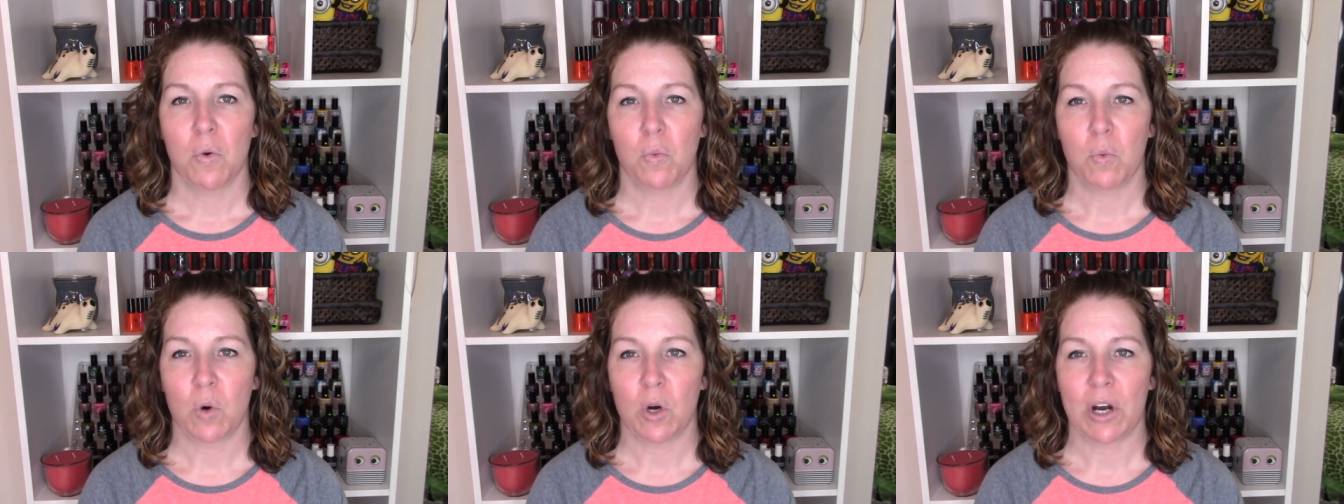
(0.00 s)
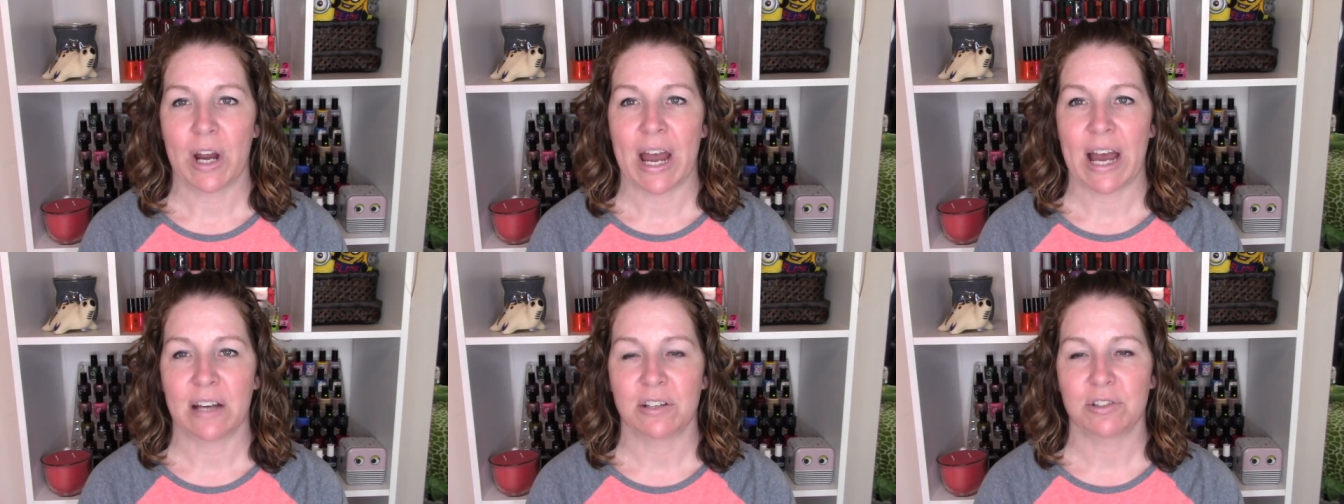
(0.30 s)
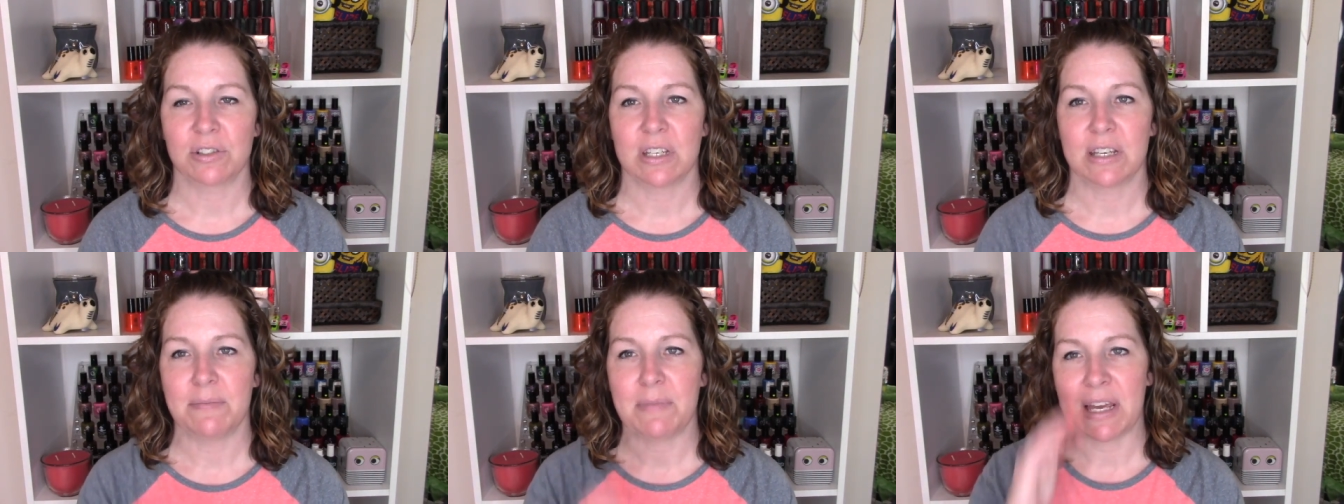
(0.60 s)
were
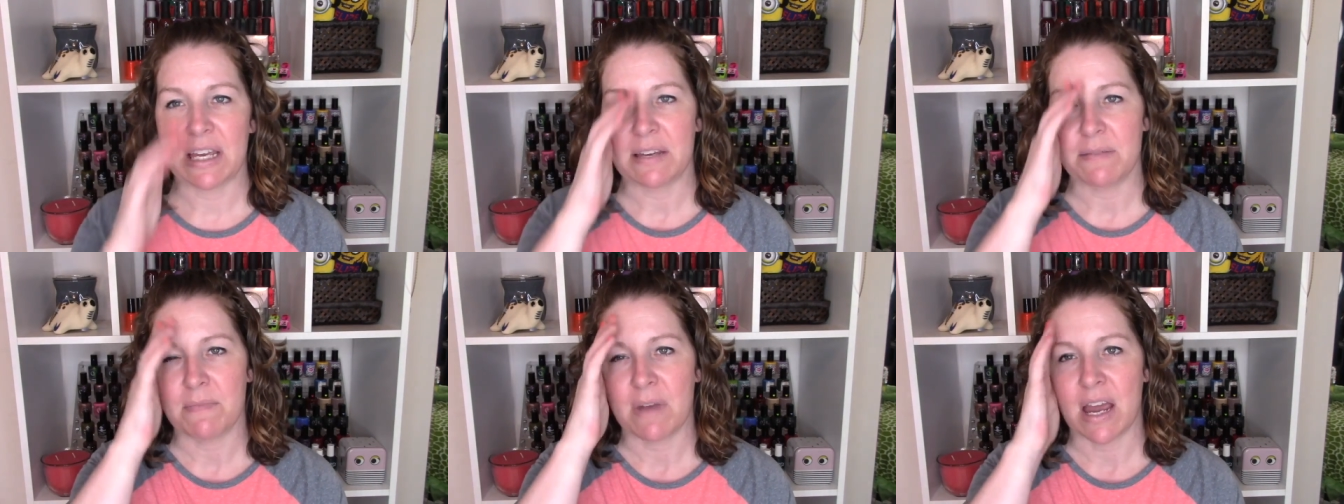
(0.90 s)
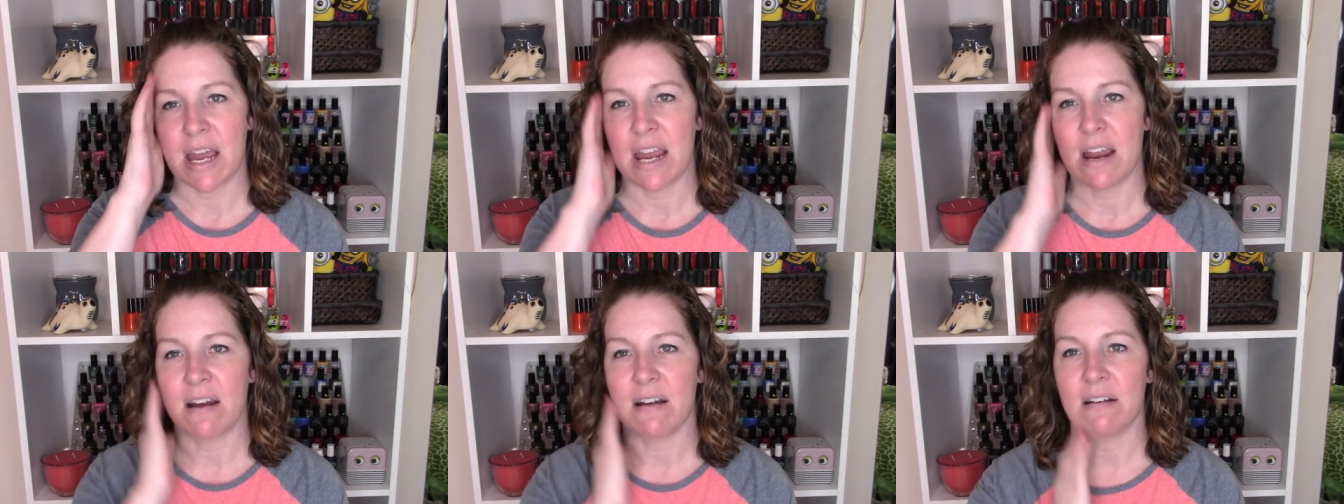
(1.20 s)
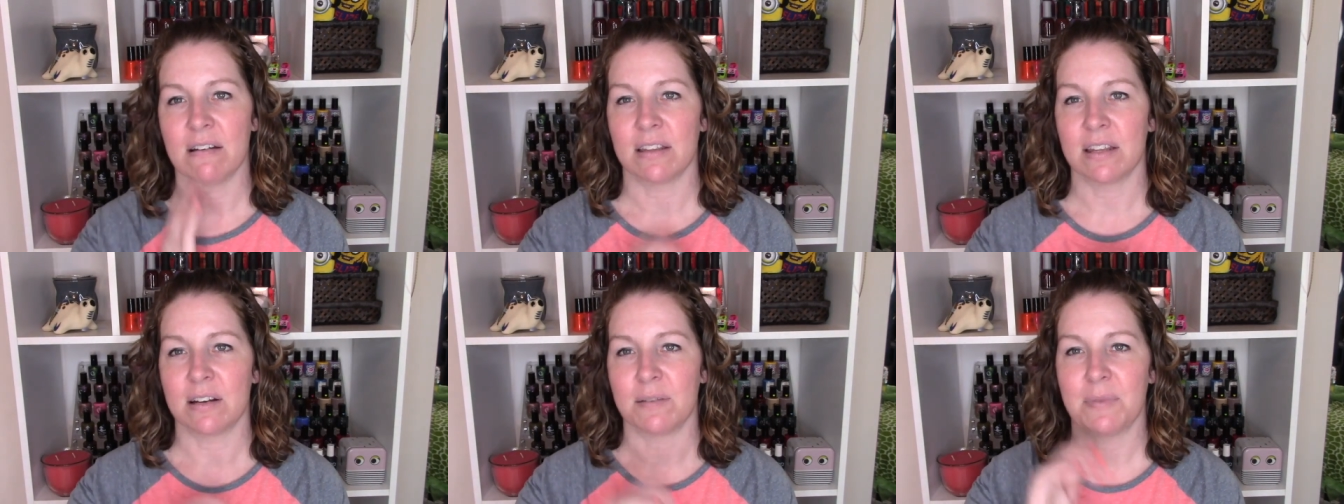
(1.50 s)
actually making my
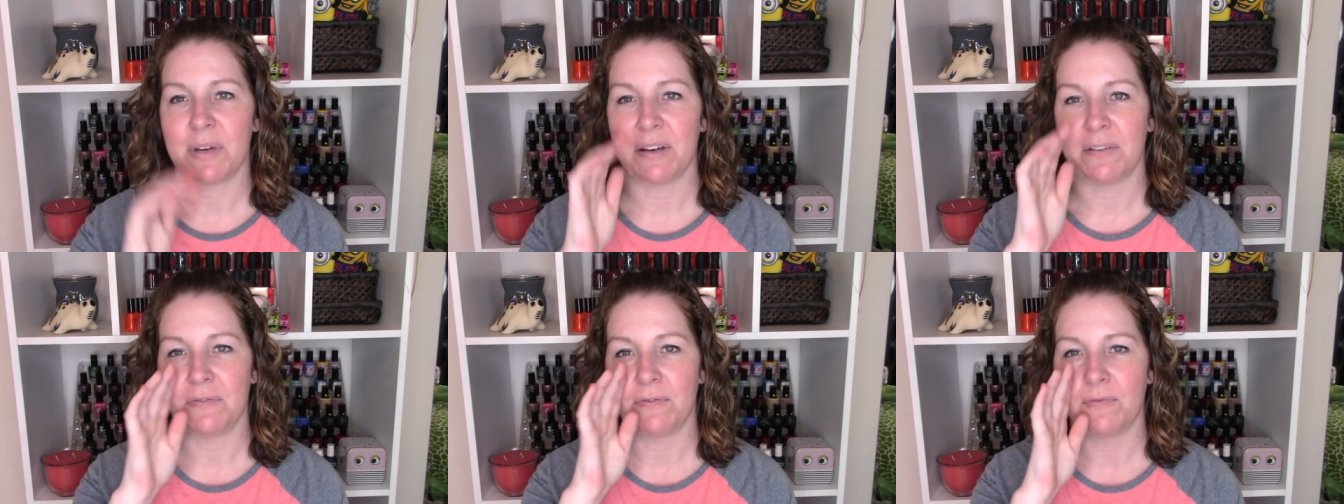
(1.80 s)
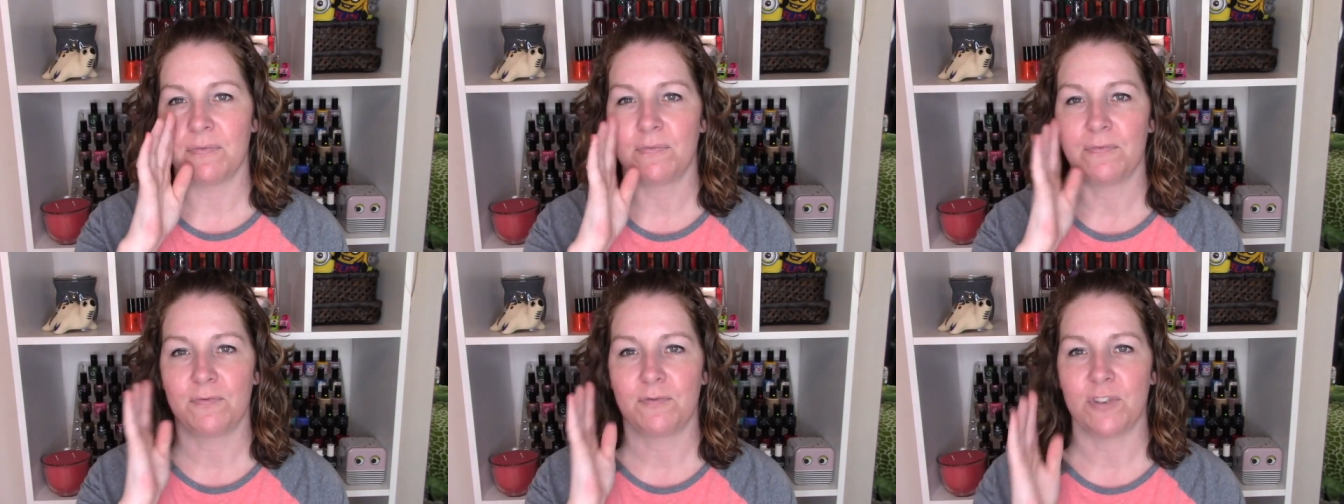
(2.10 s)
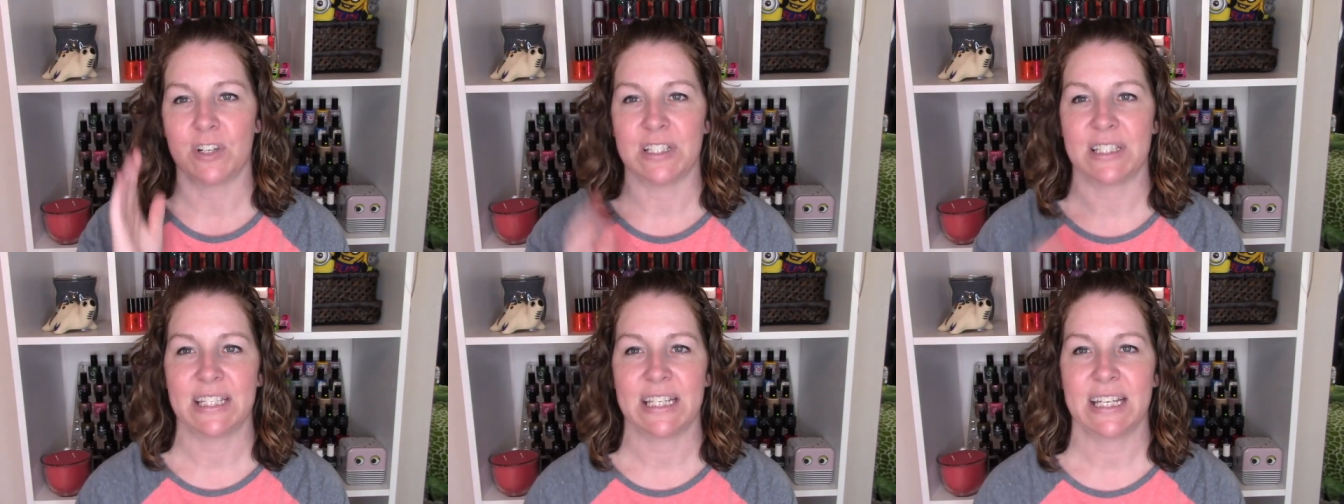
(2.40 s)
hair a little bit
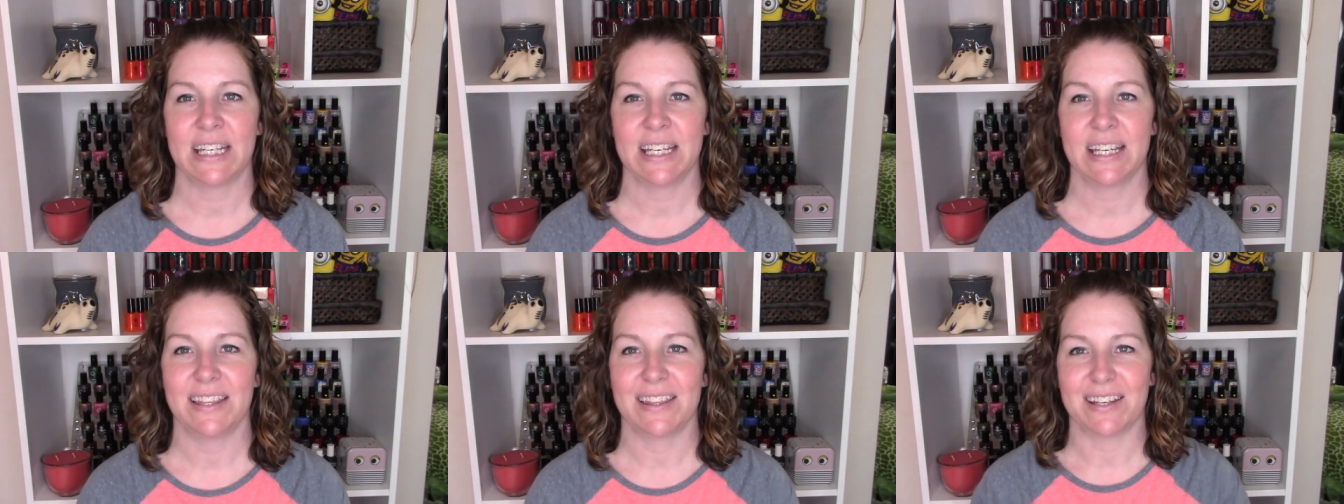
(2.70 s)
frizzy.